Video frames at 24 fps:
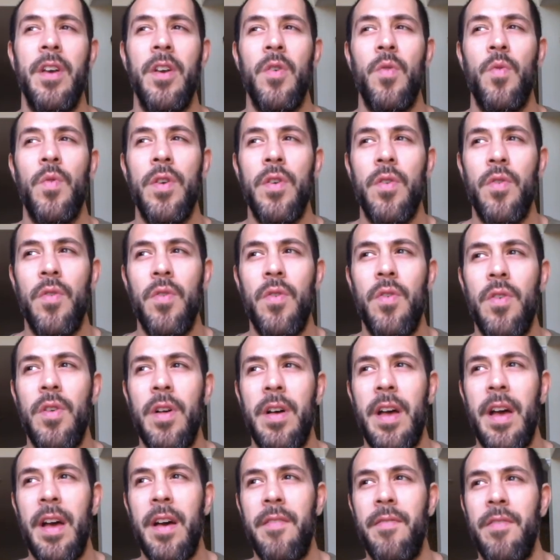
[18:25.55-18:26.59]
We all
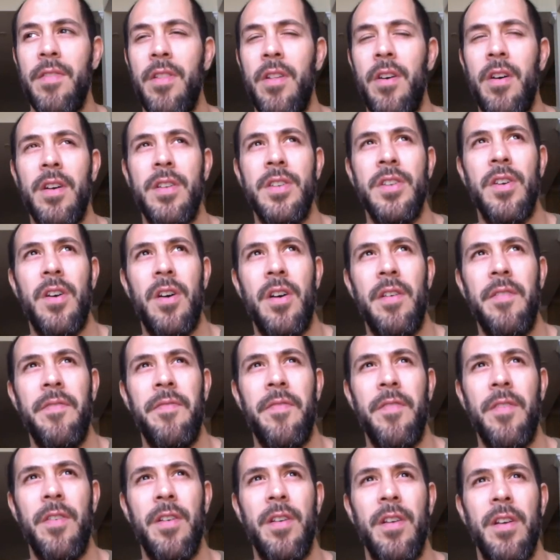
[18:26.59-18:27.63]
have a lot to
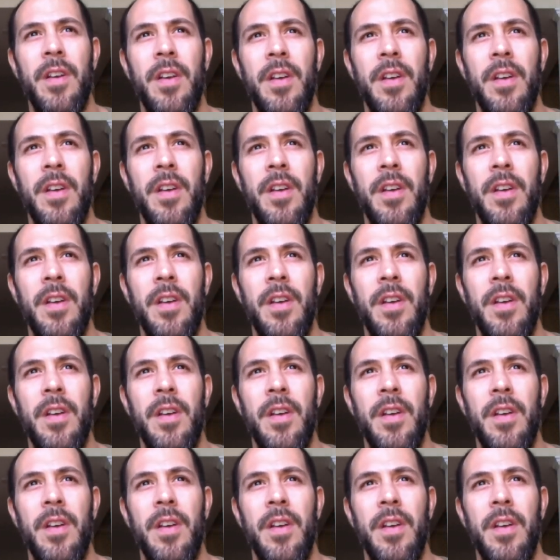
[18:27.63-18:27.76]
offer.